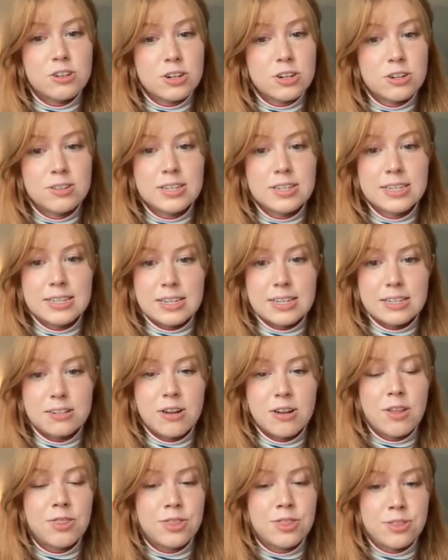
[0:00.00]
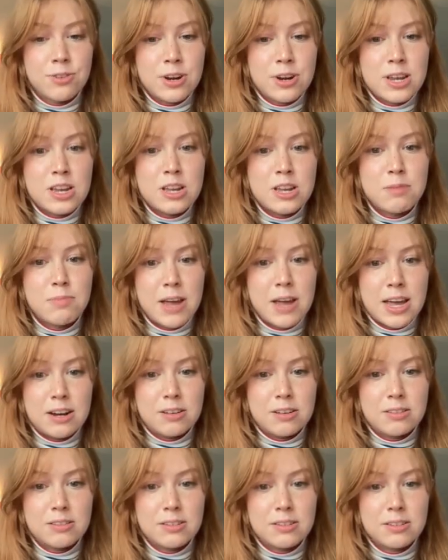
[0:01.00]
triggers exist on 3
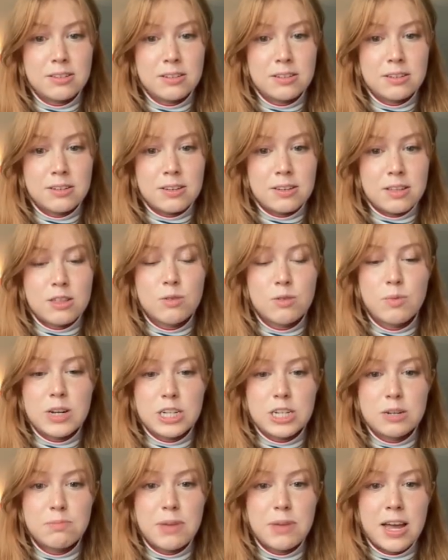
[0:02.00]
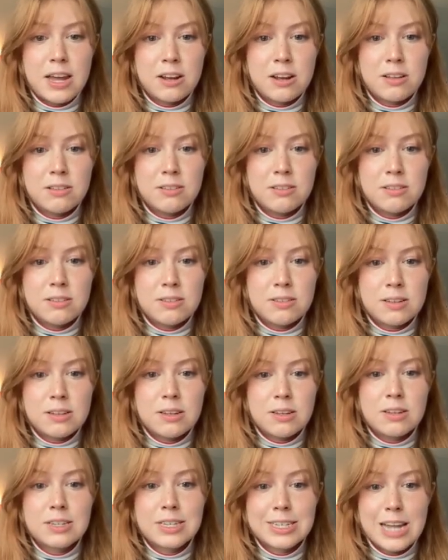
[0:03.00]
panels: the widget panel,
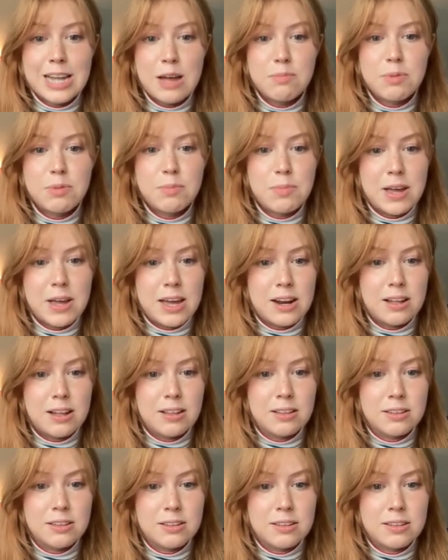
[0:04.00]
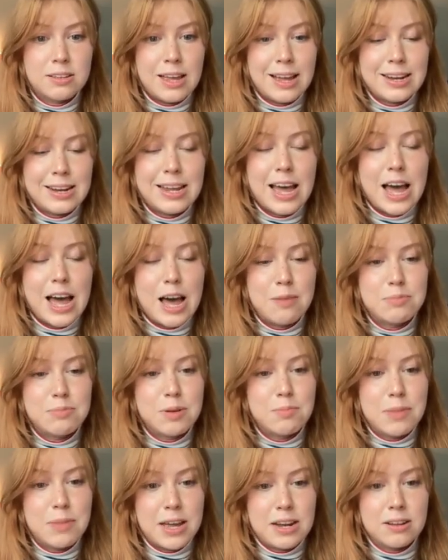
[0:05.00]
step panel, and app
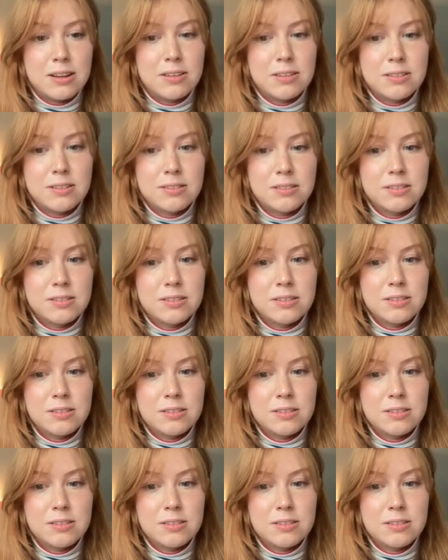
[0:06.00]
panel.